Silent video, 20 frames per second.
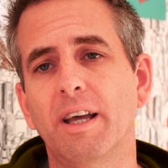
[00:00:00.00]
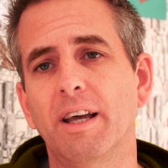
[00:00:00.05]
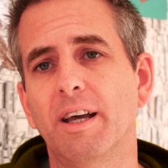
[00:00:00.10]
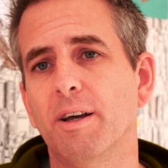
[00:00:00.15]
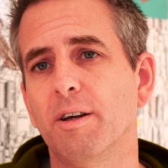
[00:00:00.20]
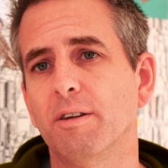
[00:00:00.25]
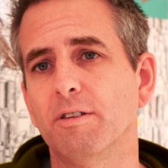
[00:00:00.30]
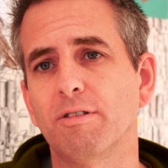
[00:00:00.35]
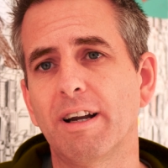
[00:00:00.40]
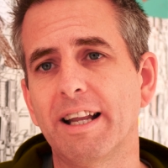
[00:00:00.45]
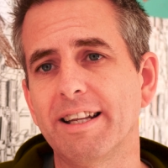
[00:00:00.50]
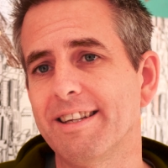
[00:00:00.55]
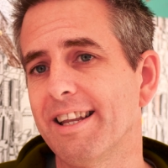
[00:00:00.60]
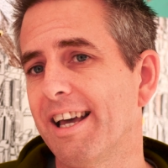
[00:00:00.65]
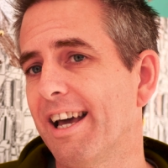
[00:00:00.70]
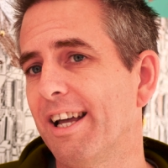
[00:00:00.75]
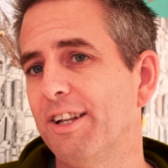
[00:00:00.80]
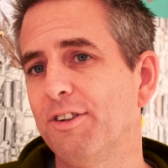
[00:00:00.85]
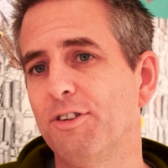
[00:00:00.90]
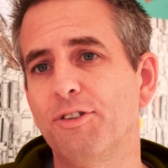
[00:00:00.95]
uh,
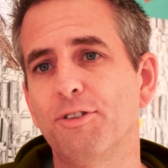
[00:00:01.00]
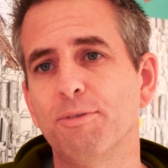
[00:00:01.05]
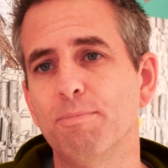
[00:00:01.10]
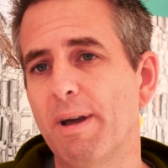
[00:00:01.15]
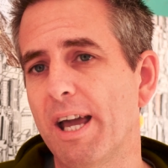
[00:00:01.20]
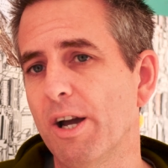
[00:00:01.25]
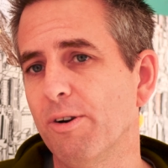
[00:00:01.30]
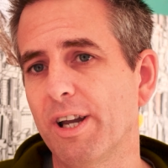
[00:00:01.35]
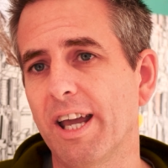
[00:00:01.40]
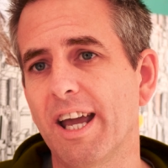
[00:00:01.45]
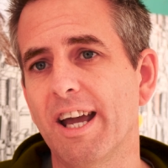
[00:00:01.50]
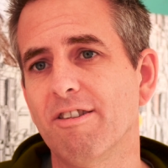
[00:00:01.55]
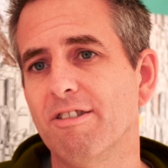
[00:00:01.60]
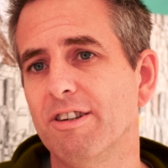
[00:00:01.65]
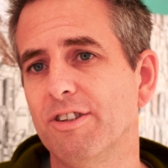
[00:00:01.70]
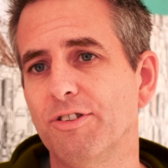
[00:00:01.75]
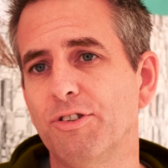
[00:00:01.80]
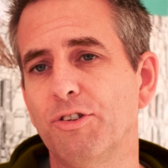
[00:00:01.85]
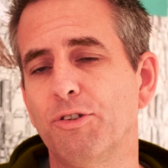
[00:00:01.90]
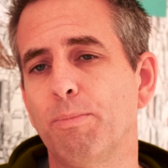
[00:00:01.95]
granddads, male
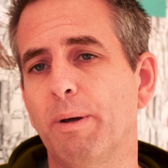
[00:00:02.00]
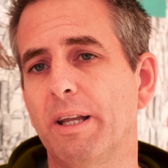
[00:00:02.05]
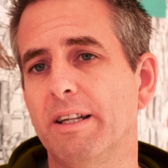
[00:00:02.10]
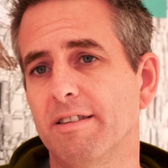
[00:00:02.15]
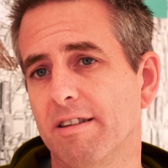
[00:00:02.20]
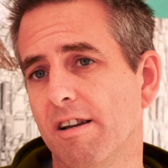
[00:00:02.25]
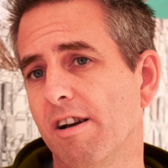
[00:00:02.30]
carers to spend